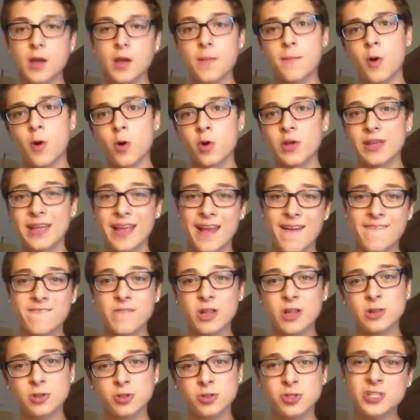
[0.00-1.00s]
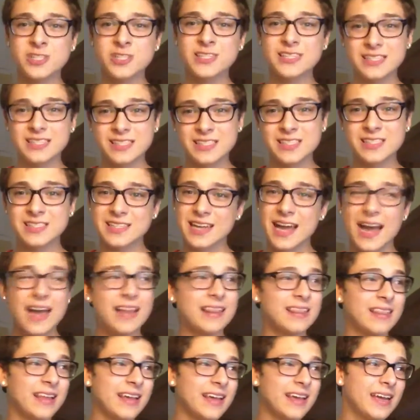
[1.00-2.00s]
Poke evolution is
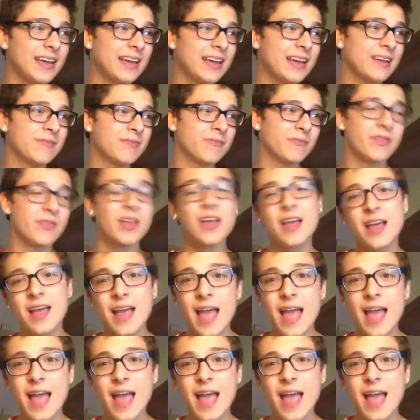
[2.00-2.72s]
not lame.